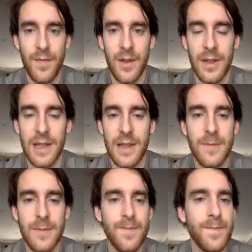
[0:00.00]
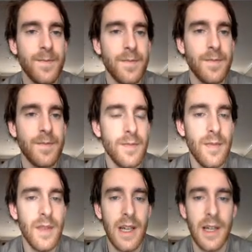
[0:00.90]
Okay,
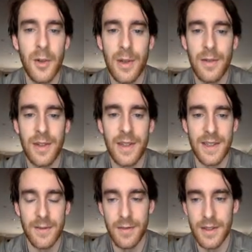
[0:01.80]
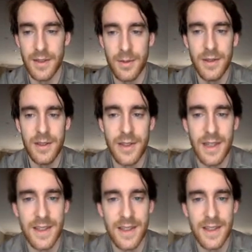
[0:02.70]
I hope everything's visible. You
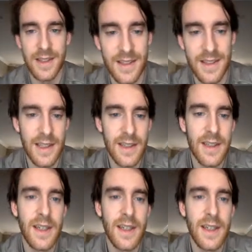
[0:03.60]
guys can see.